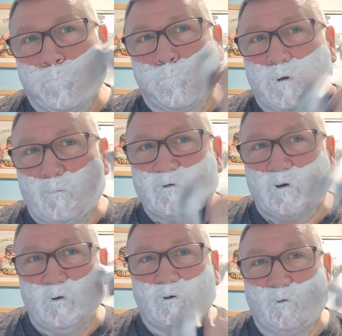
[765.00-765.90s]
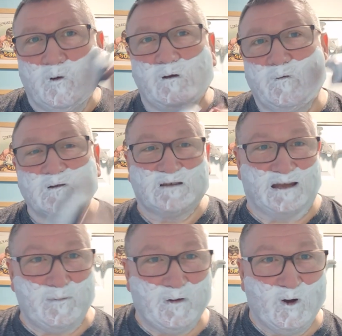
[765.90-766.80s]
Absolutely wonderful. So
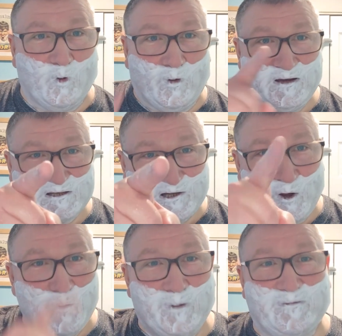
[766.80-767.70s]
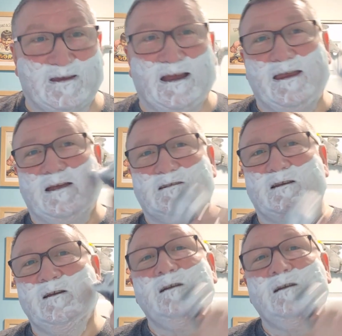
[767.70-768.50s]
let me know what your slurp of the day is.